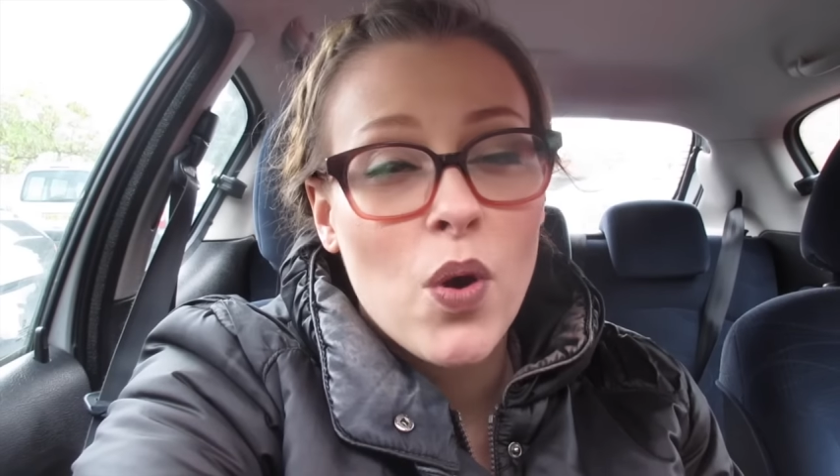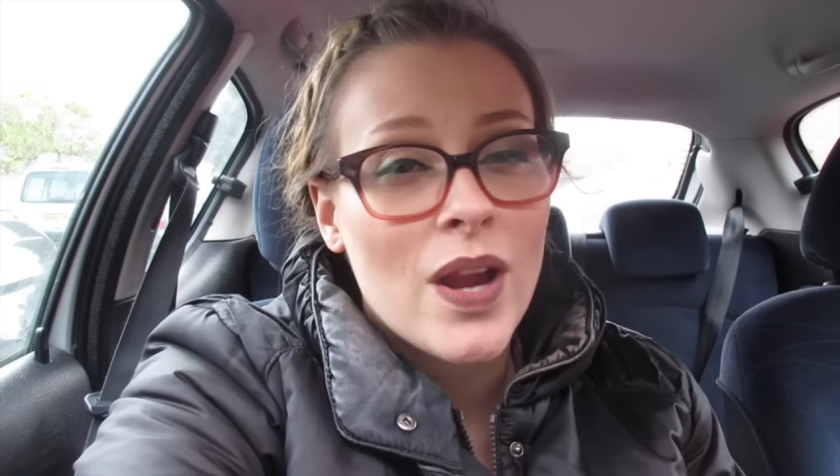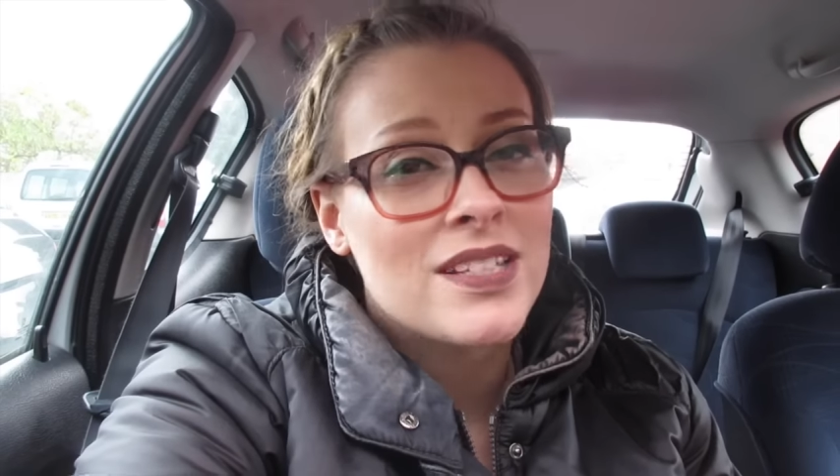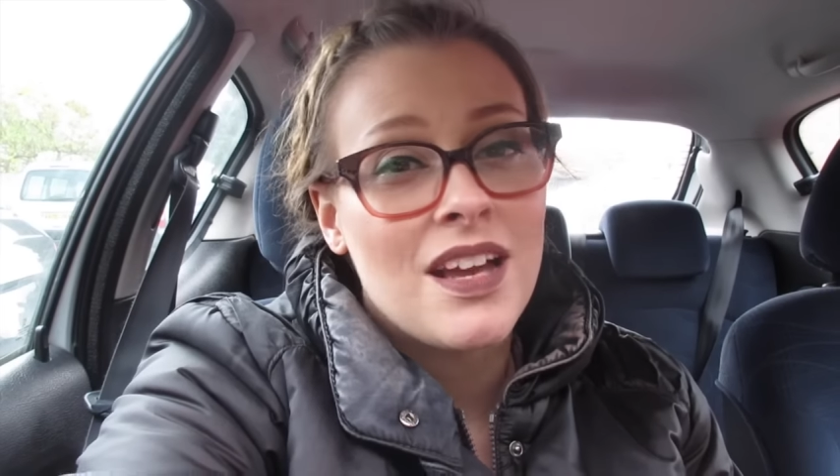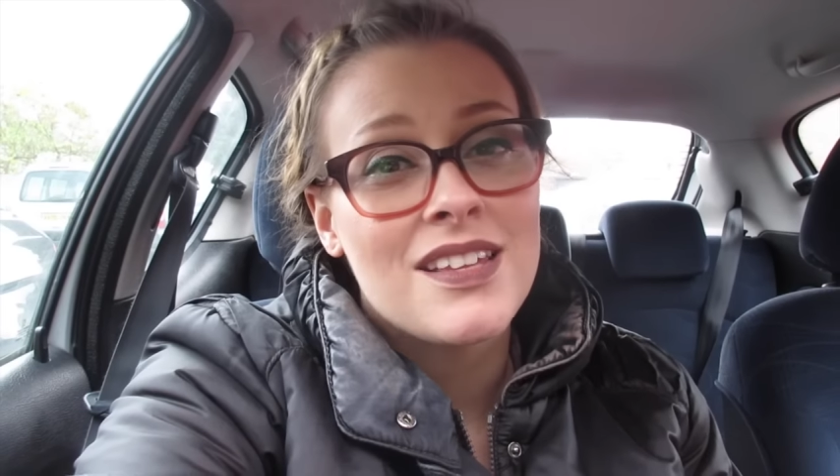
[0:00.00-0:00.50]

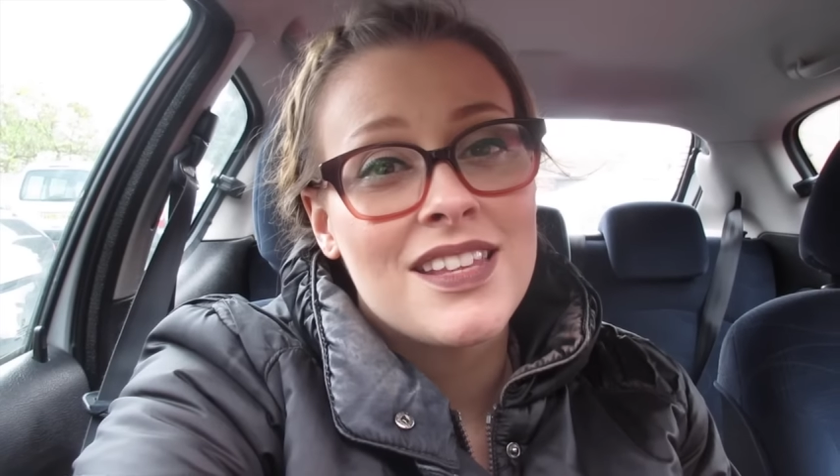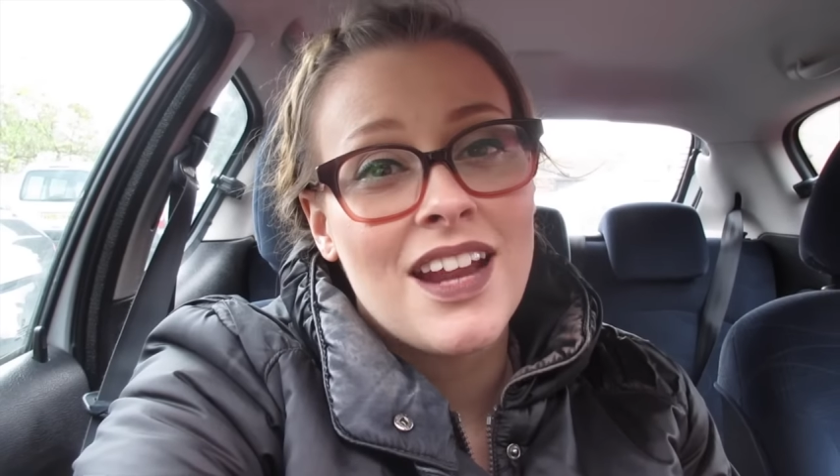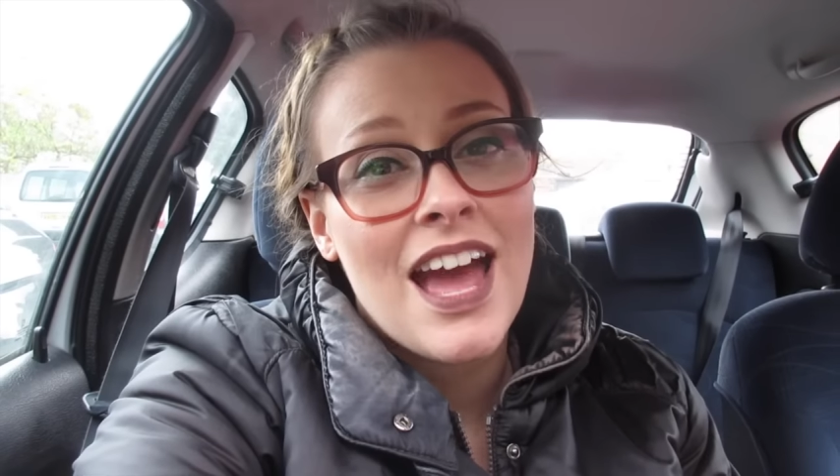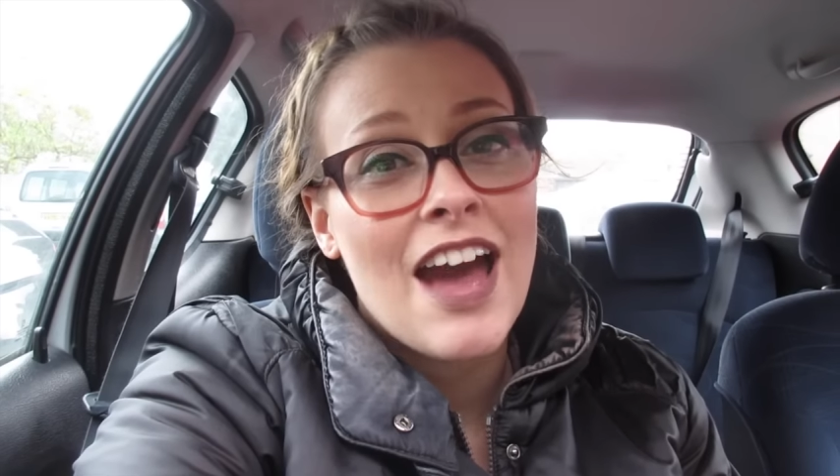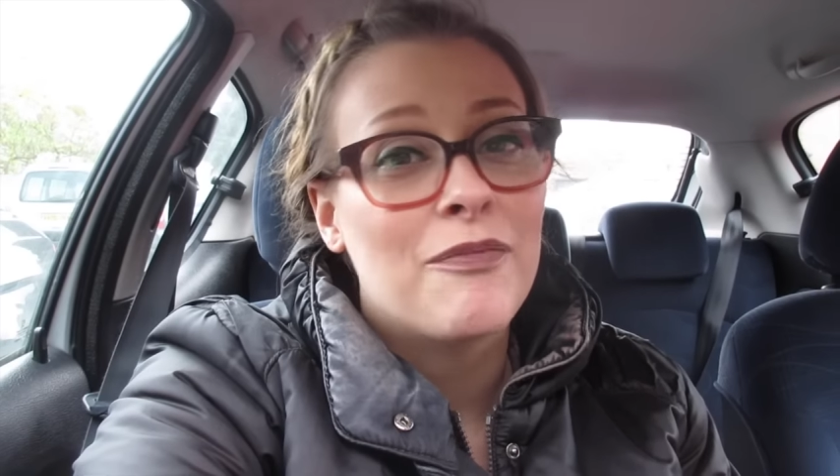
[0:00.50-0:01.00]
more exercise
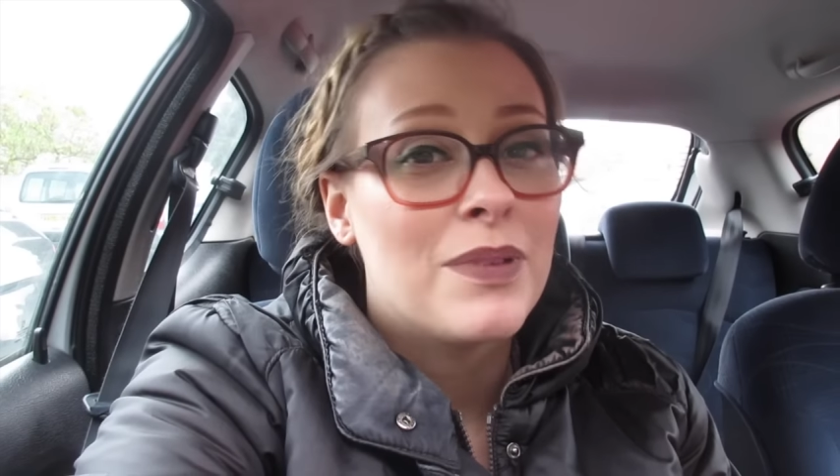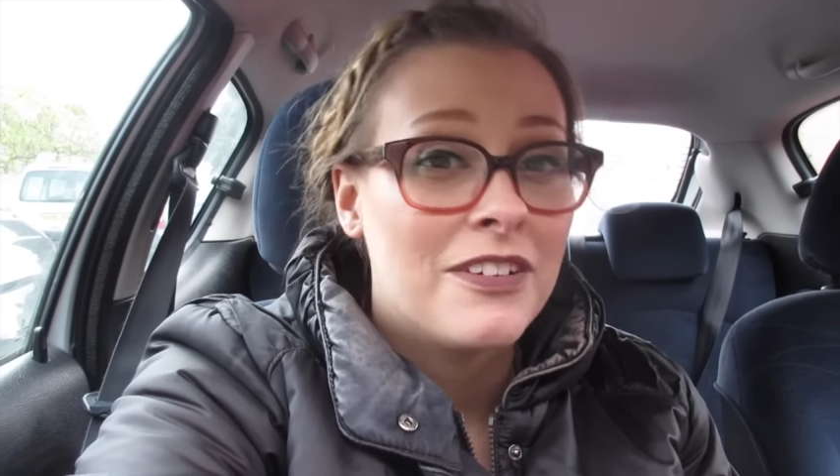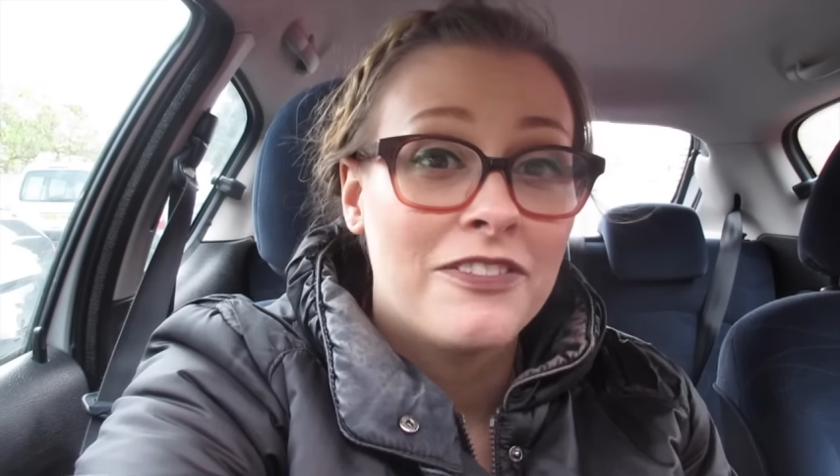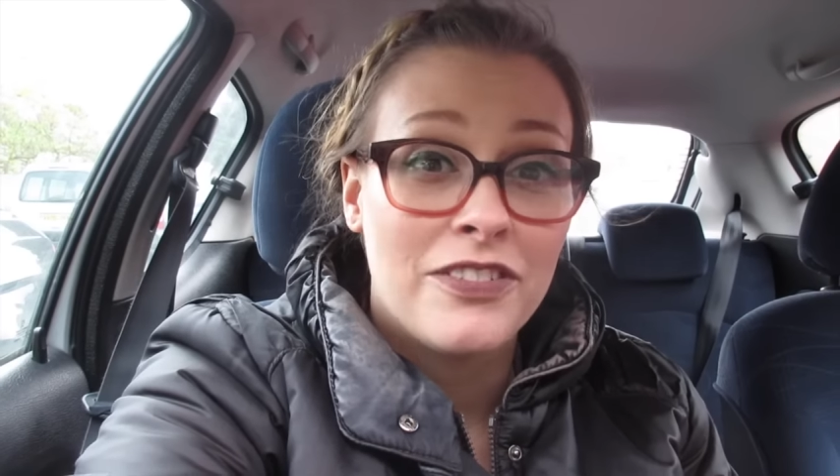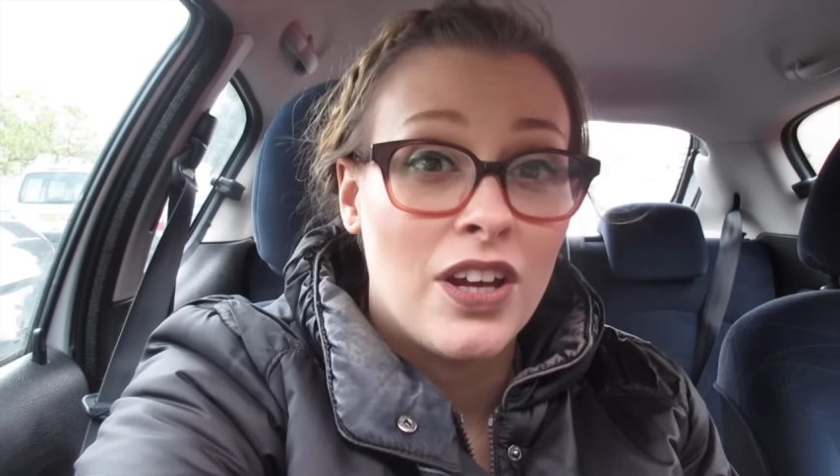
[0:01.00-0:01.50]
than I have
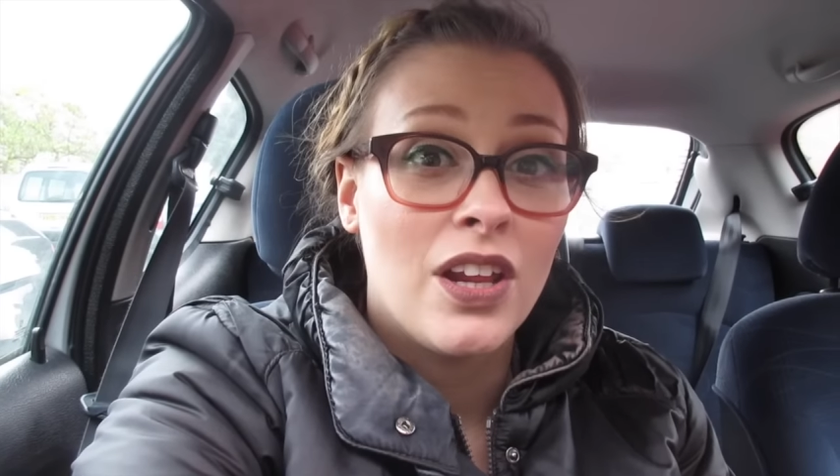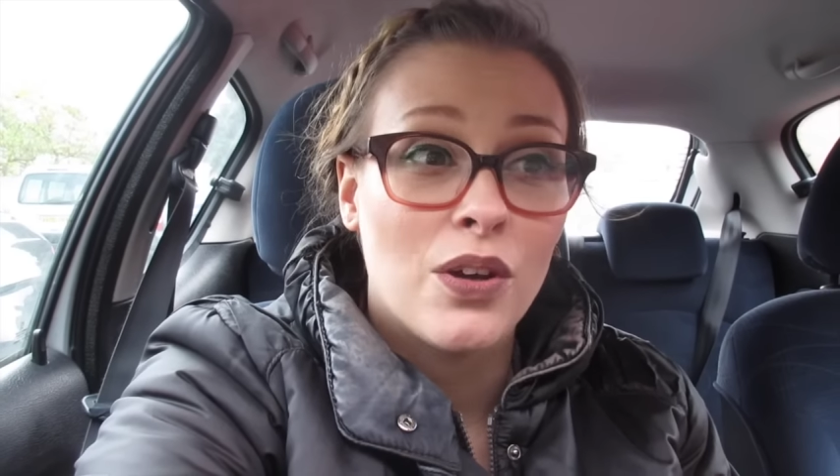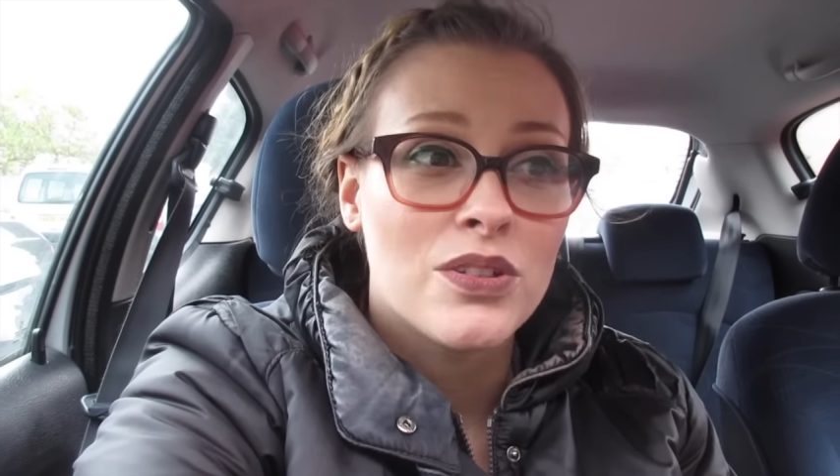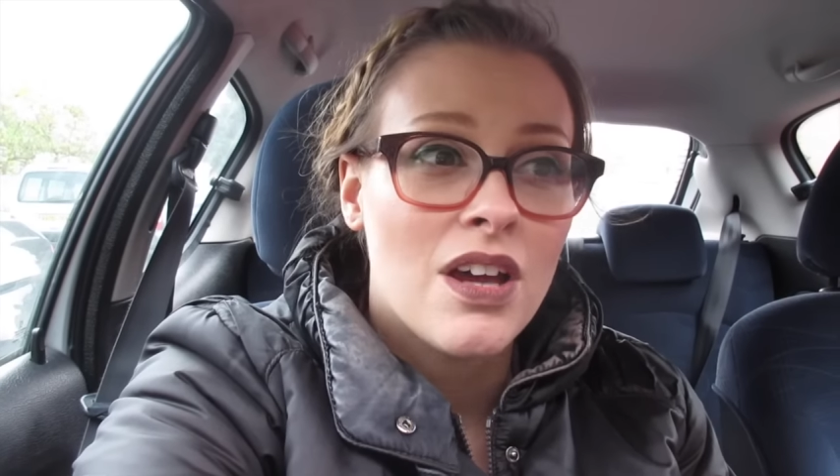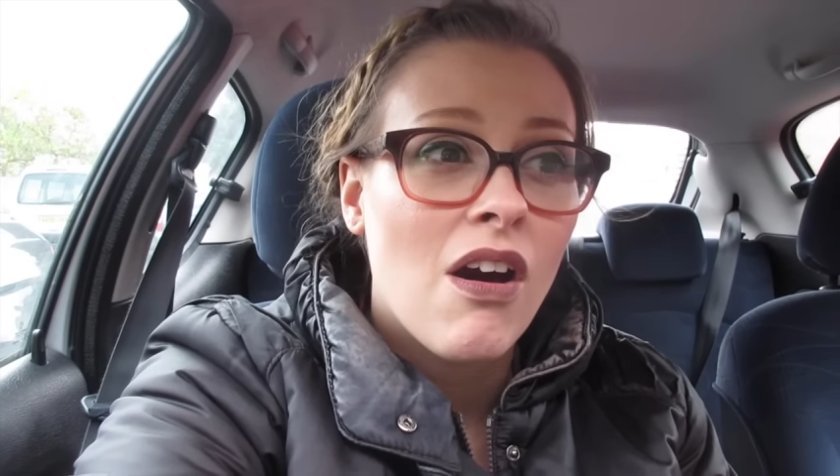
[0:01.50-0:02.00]
been for a
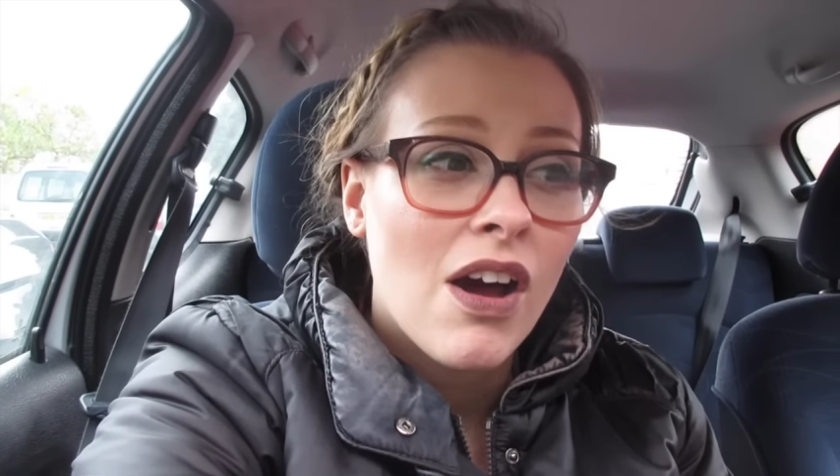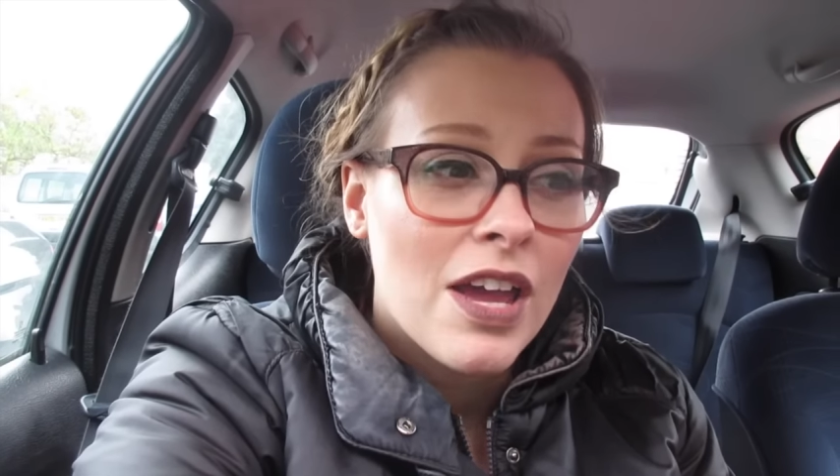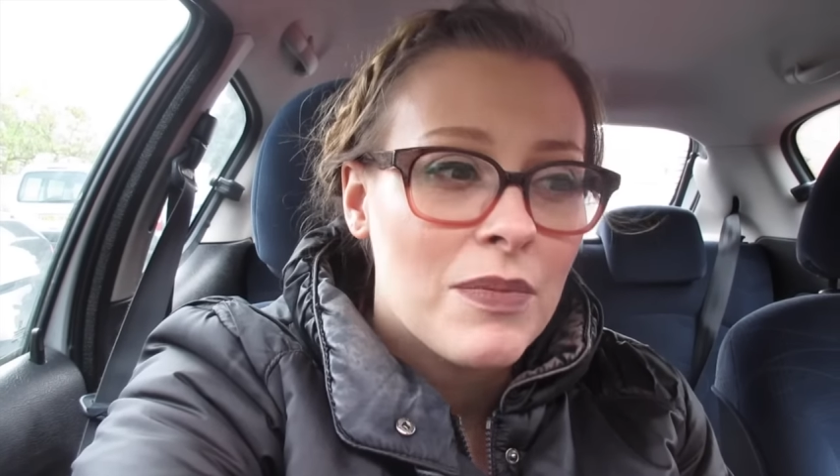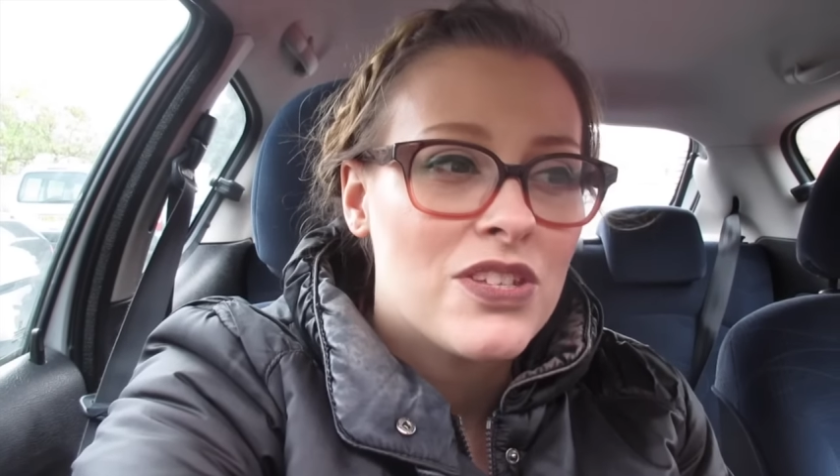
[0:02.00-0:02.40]
long time.